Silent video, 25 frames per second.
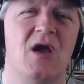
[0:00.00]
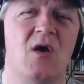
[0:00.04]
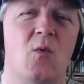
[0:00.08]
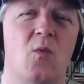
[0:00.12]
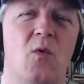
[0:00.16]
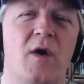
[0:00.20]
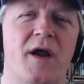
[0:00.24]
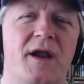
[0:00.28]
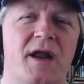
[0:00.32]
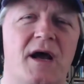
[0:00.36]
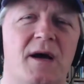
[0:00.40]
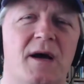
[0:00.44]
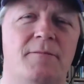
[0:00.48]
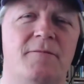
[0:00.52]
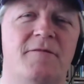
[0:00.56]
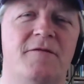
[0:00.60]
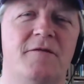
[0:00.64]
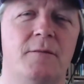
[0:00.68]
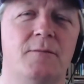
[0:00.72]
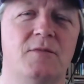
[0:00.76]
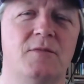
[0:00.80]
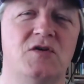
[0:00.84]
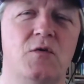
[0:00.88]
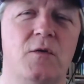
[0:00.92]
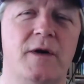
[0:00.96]
went up
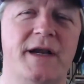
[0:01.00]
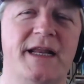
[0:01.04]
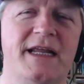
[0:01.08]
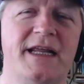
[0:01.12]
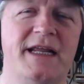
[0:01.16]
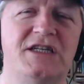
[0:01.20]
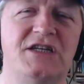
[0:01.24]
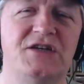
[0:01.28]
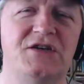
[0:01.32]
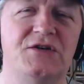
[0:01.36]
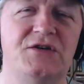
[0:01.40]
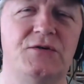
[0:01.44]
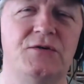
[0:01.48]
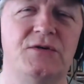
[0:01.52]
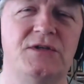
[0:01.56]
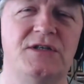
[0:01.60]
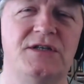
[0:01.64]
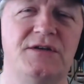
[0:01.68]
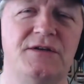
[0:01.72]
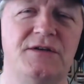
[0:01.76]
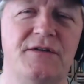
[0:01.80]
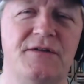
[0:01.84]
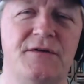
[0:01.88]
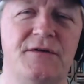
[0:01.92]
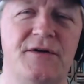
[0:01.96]
from 22
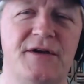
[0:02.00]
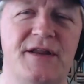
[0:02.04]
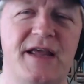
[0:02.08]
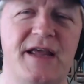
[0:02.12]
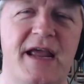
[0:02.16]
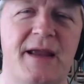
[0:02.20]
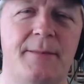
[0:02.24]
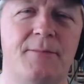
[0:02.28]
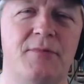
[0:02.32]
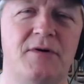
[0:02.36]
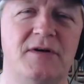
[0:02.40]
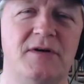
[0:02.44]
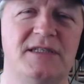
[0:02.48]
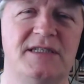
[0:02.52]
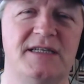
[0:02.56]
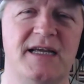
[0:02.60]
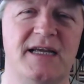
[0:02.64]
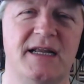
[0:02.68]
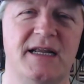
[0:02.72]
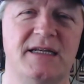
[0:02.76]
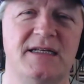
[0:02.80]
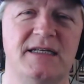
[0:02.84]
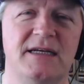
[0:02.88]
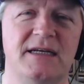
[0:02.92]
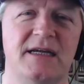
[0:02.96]
to 38
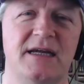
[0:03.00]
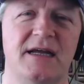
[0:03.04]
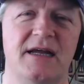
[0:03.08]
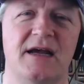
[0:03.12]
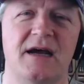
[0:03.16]
percent